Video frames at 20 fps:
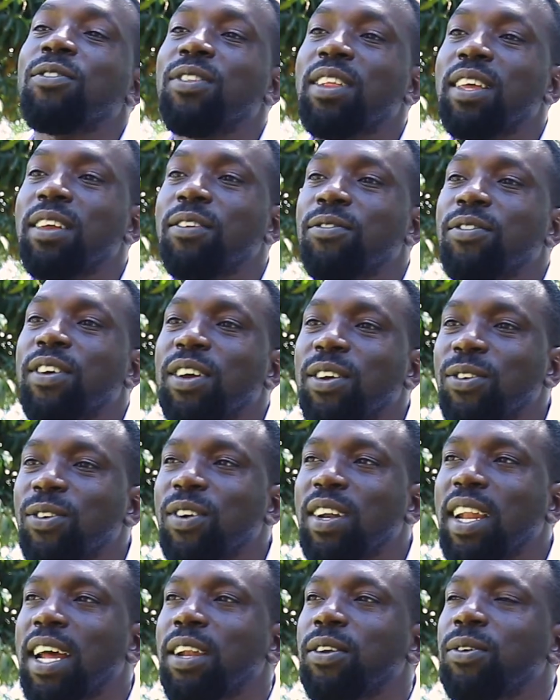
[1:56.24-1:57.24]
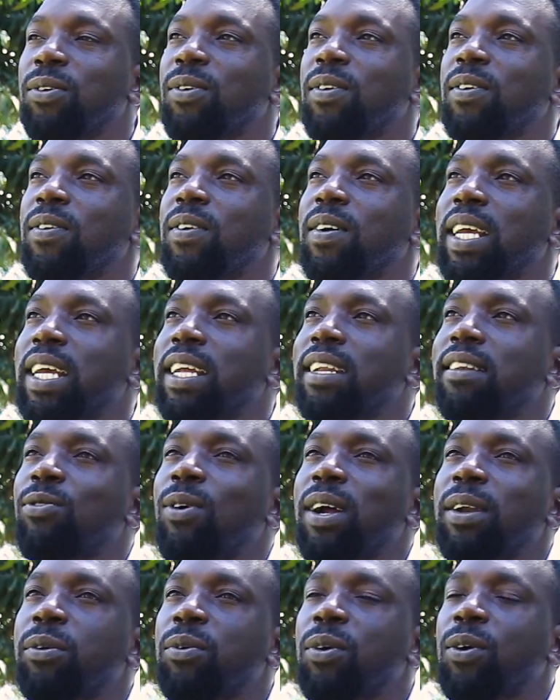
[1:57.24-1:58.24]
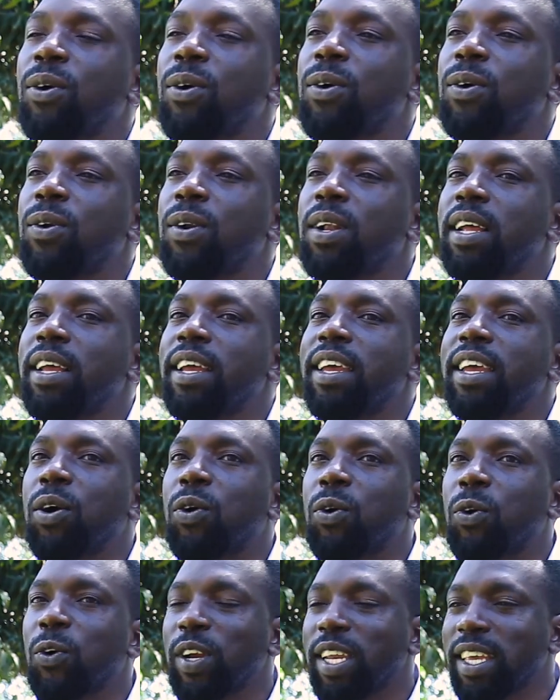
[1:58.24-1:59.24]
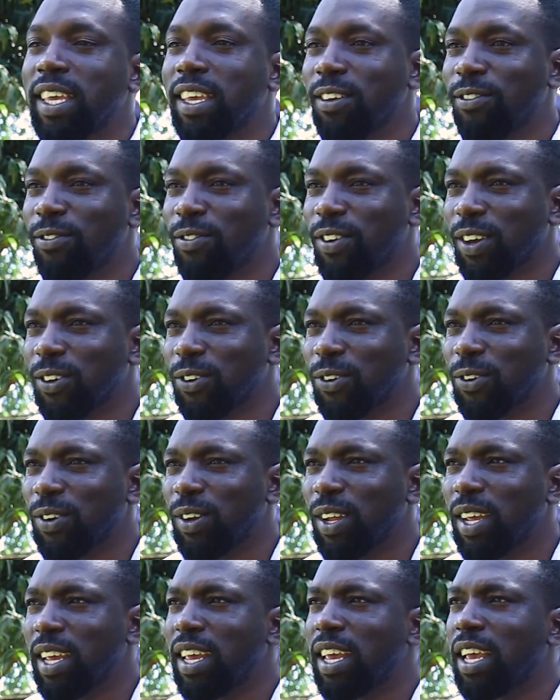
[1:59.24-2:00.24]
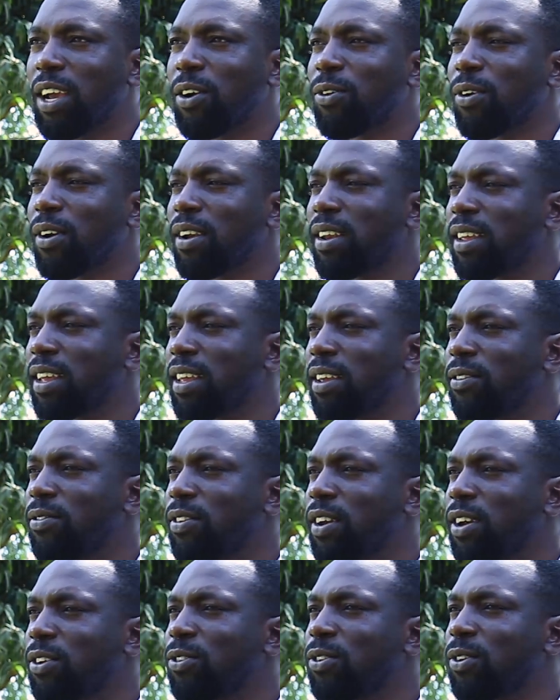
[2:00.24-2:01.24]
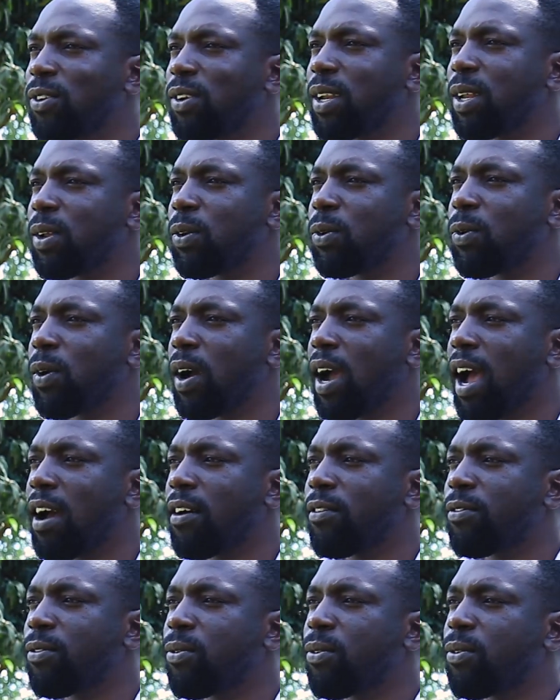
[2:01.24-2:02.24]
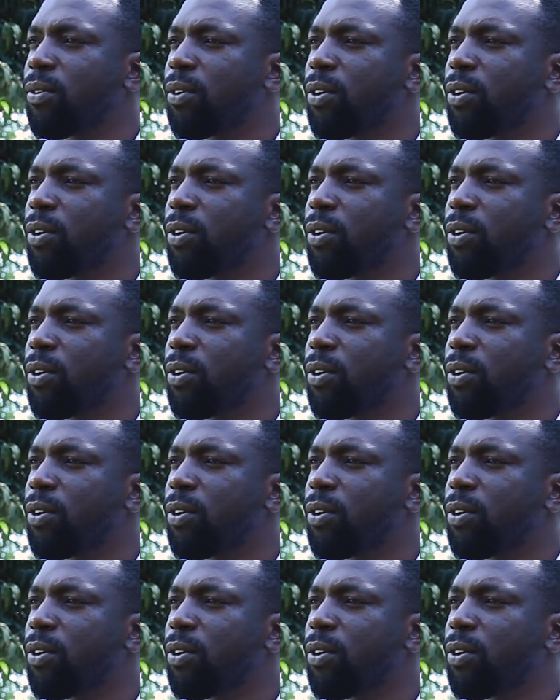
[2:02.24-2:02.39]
off the infection and you get what we call a chronic infection. A chronic infection, you have